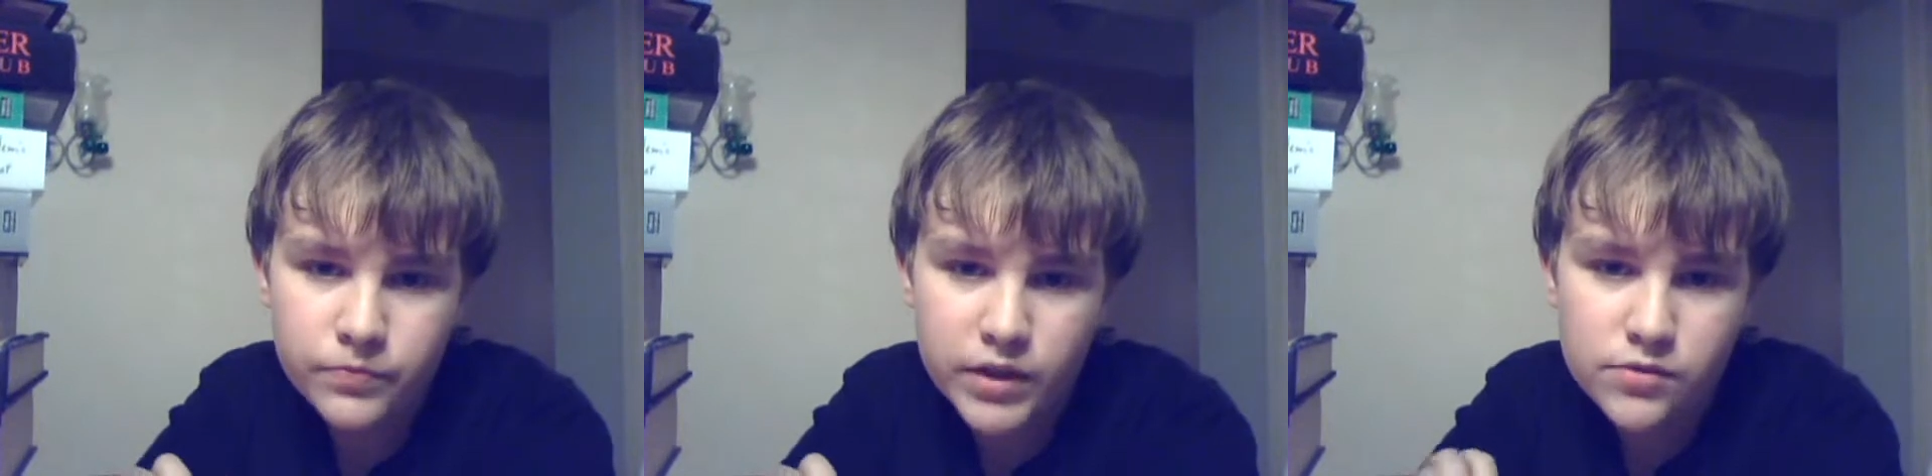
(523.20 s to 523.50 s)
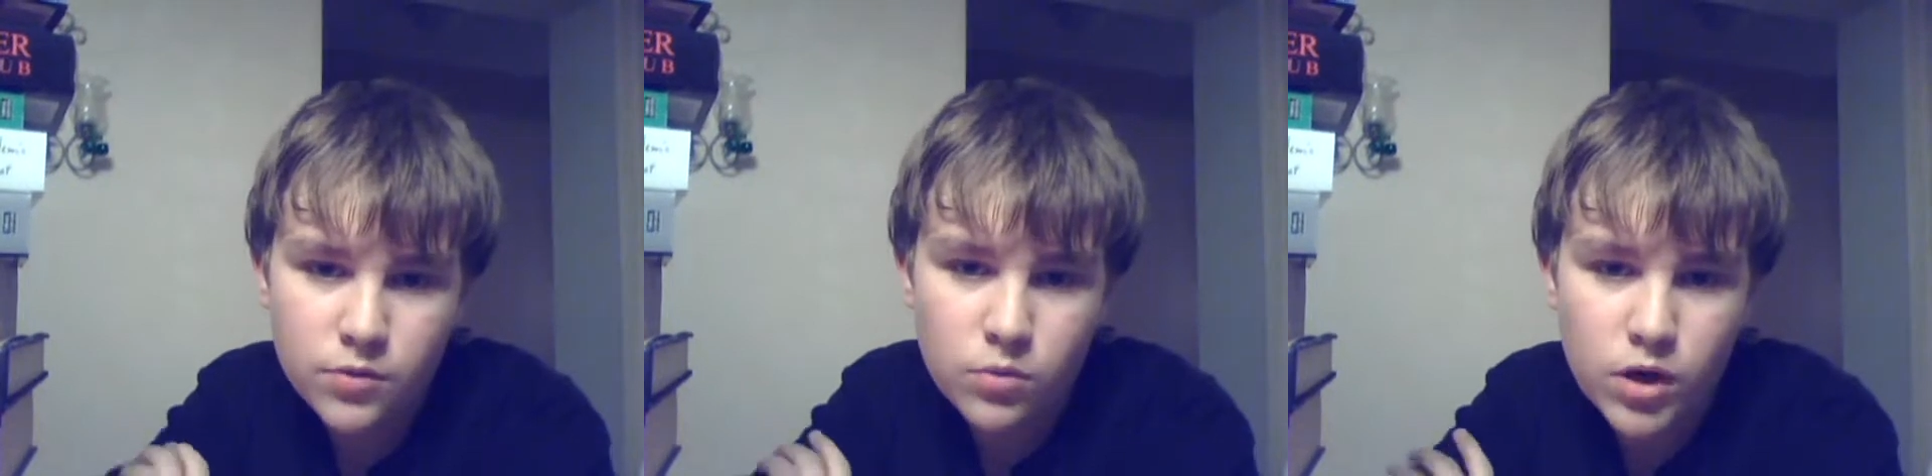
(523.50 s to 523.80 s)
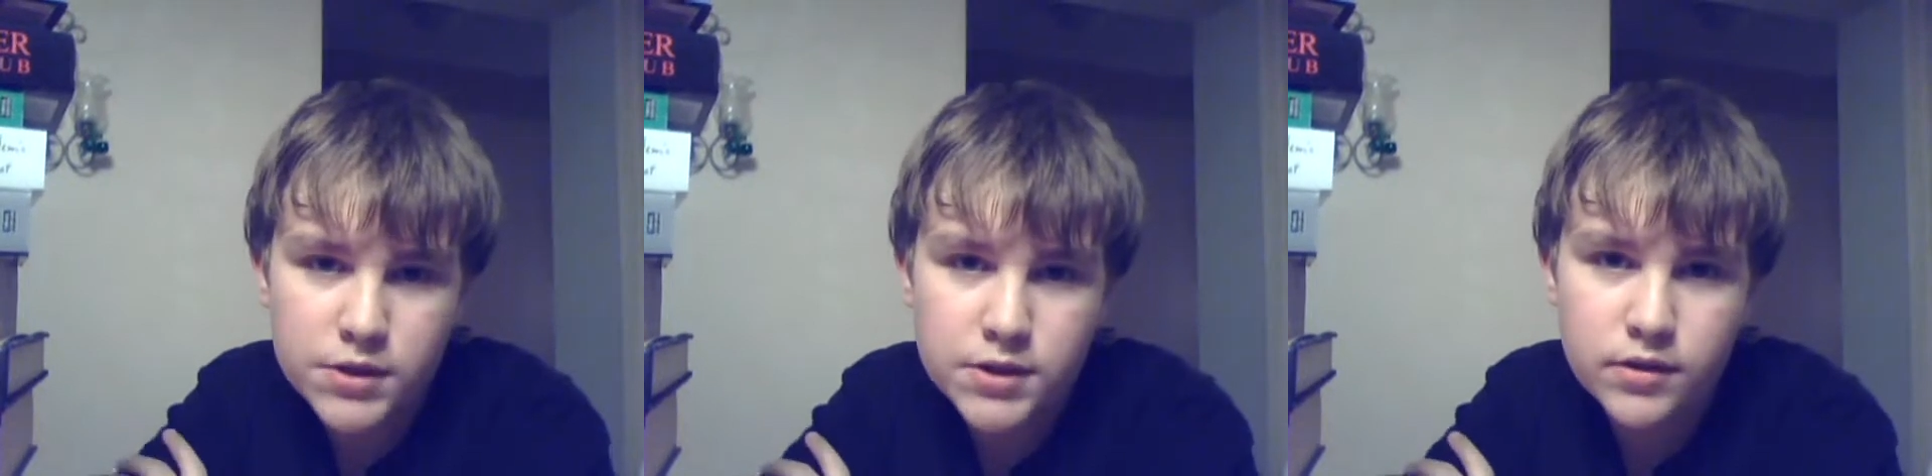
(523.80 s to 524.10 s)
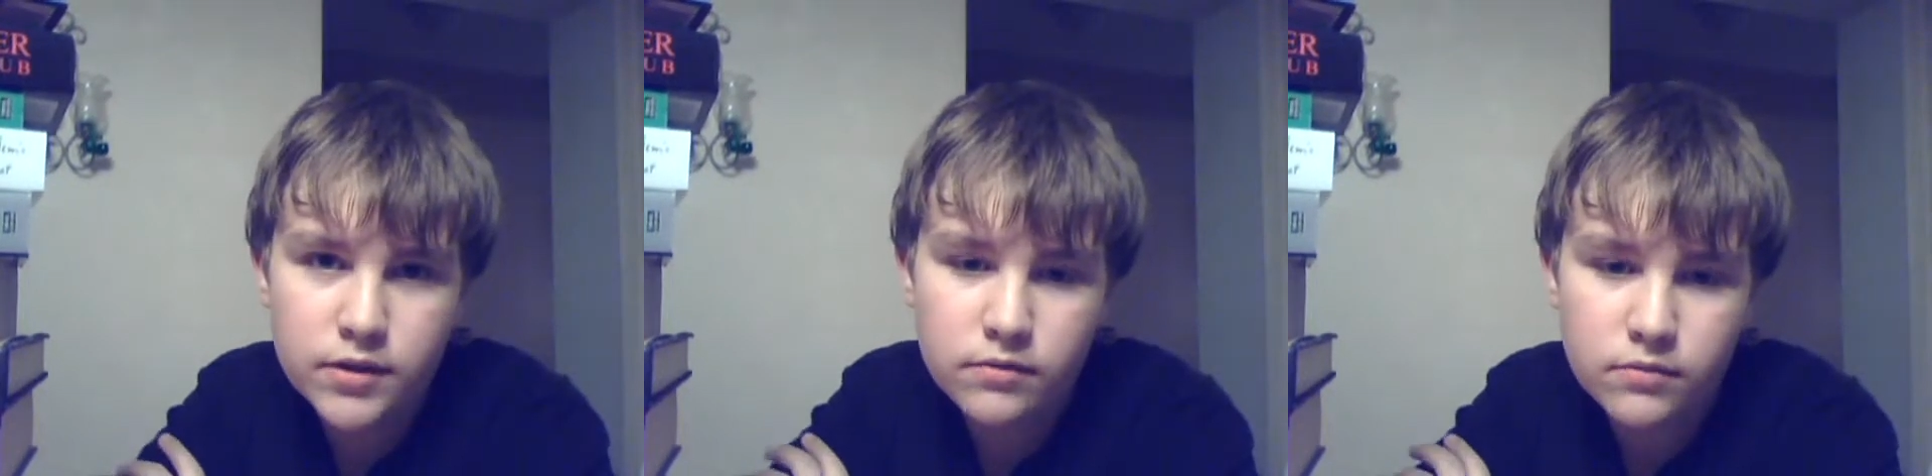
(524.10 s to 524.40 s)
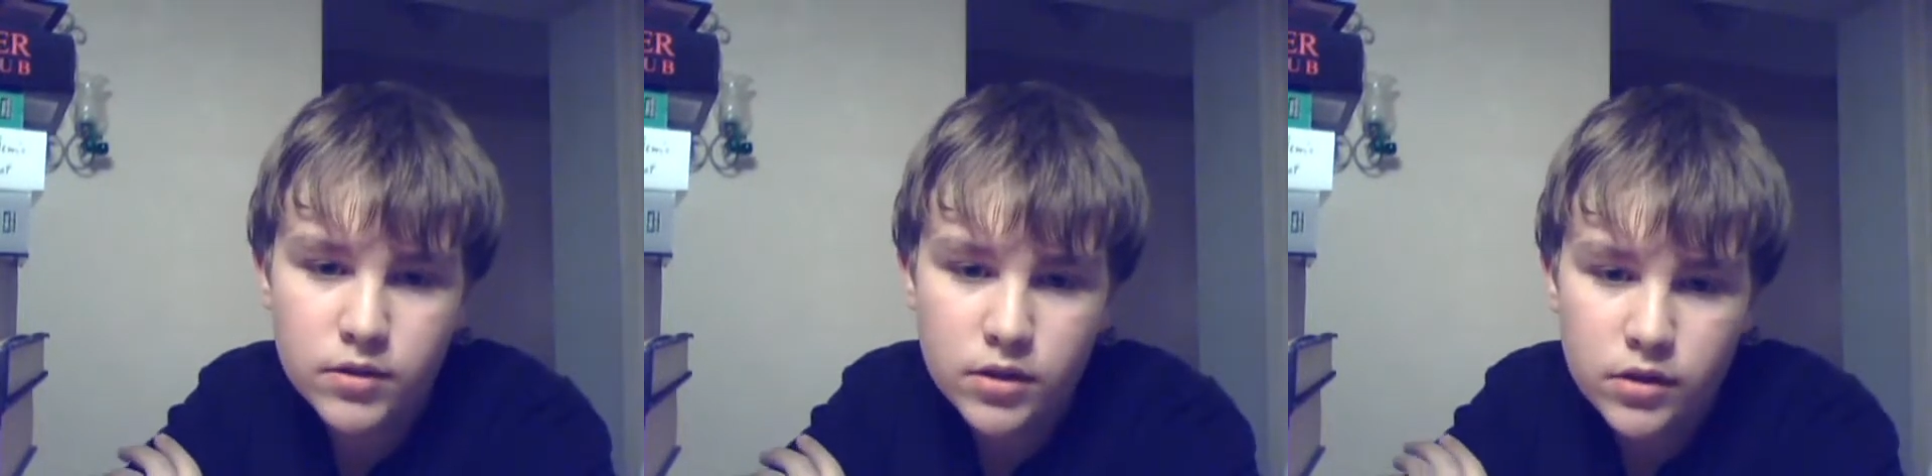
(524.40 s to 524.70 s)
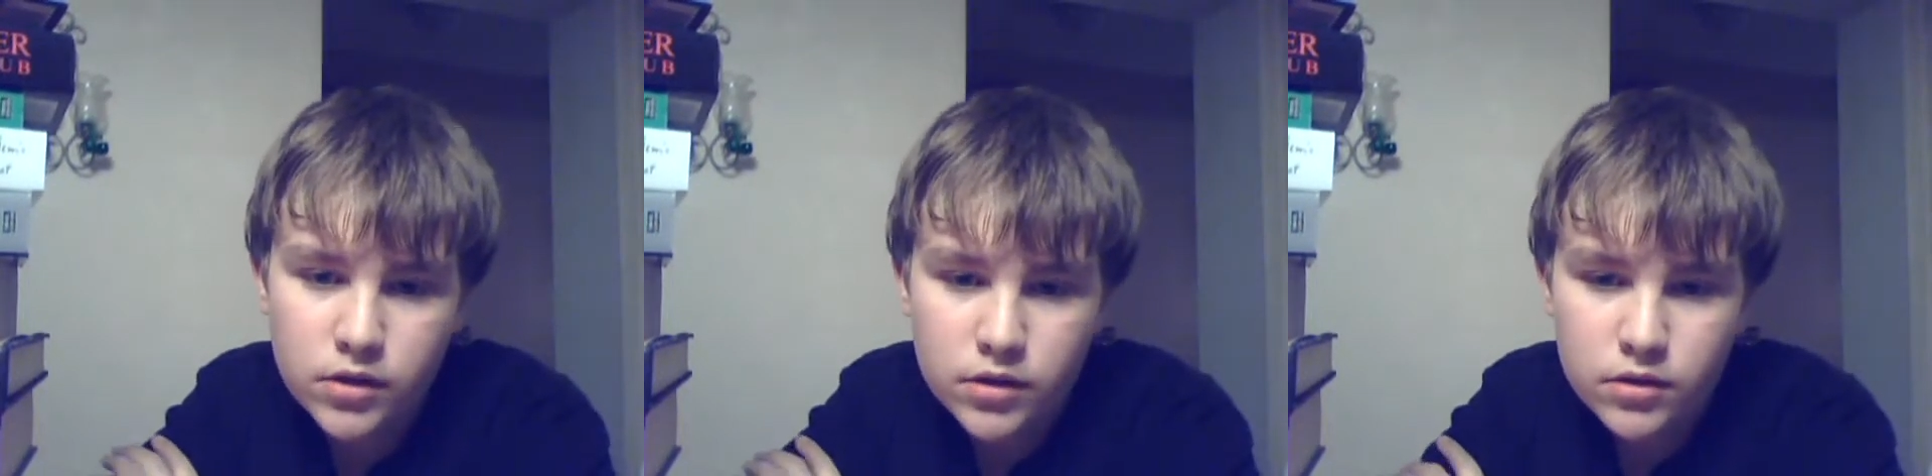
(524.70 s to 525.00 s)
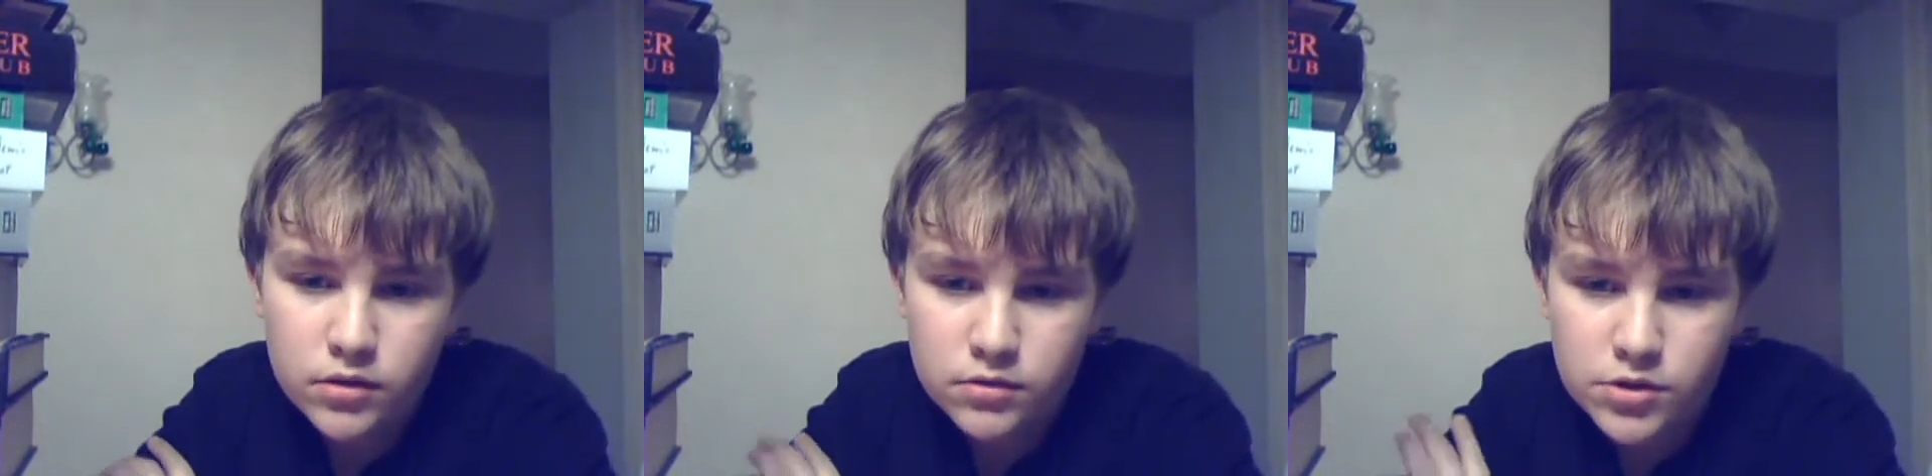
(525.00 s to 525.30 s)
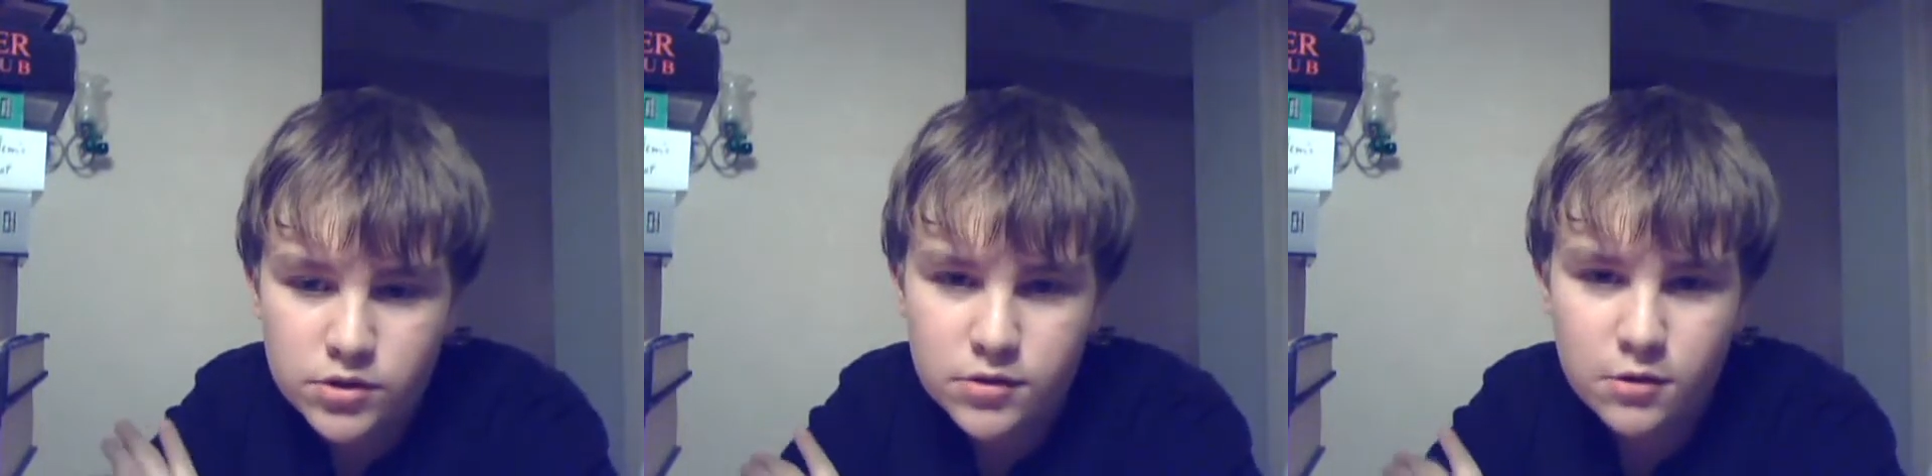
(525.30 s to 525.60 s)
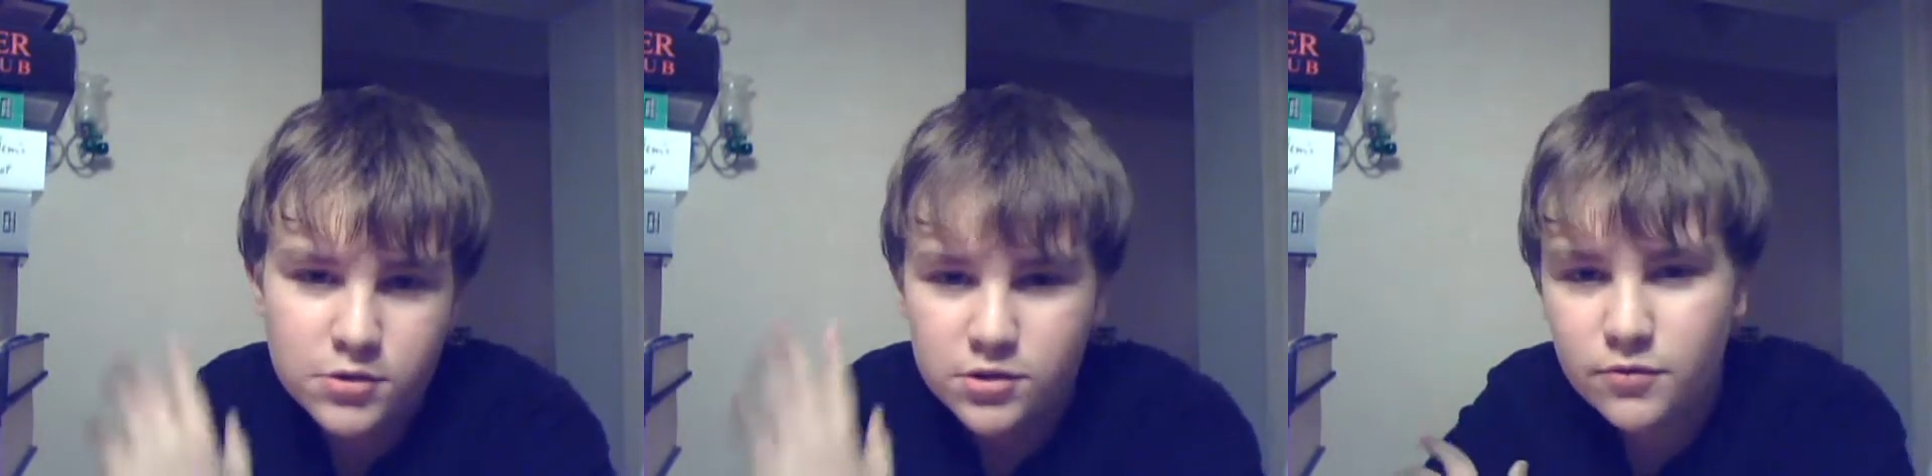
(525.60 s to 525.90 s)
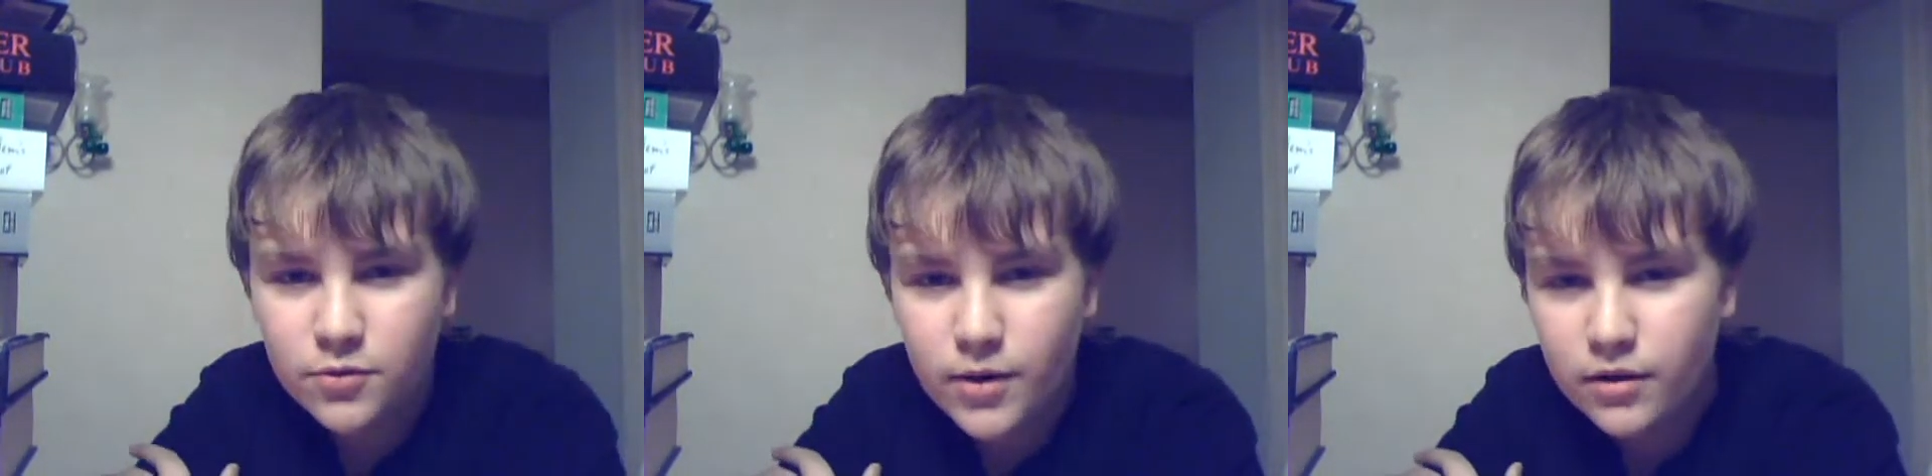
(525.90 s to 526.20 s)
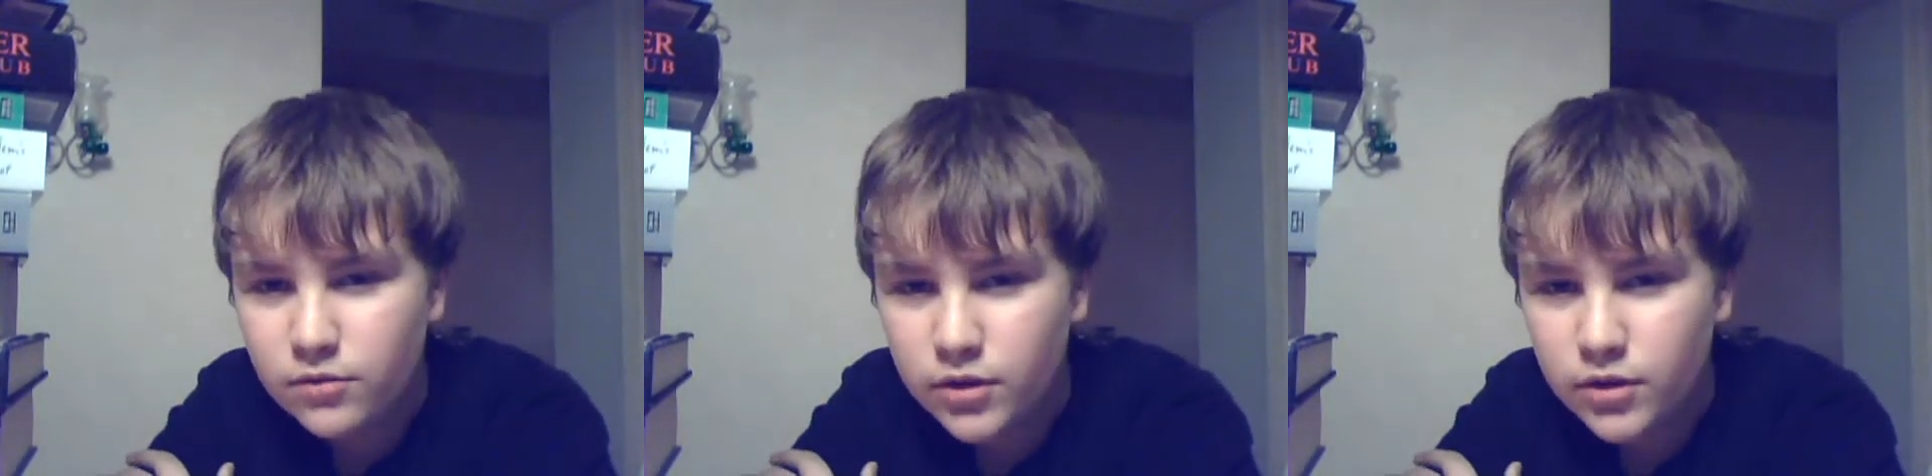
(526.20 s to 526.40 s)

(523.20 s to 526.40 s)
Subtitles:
Thanks for watching and just go surf around,